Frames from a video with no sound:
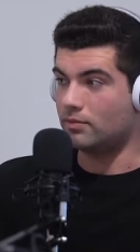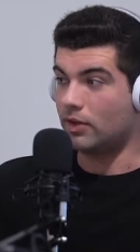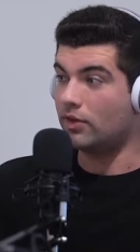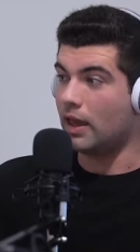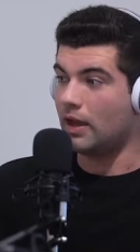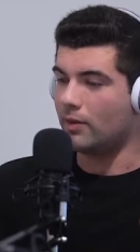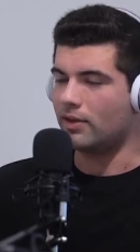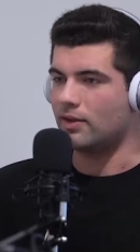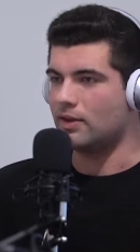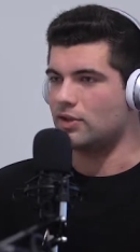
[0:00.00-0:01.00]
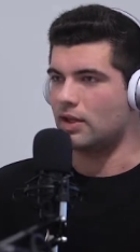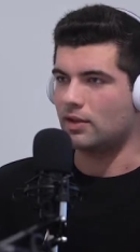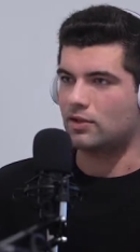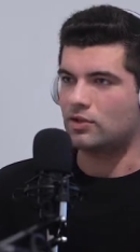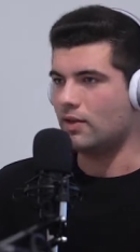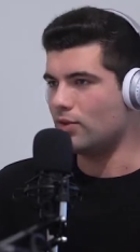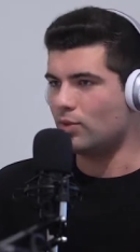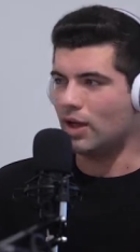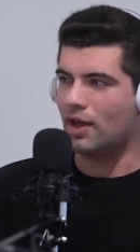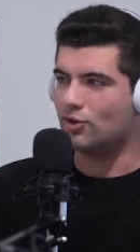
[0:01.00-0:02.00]
thing rather than just like a
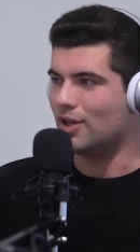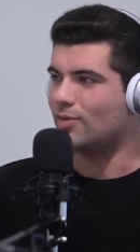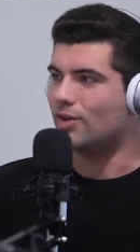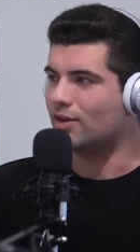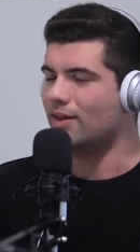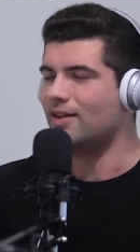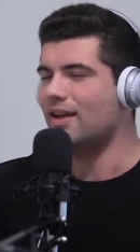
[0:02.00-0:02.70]
7-page ebook thing.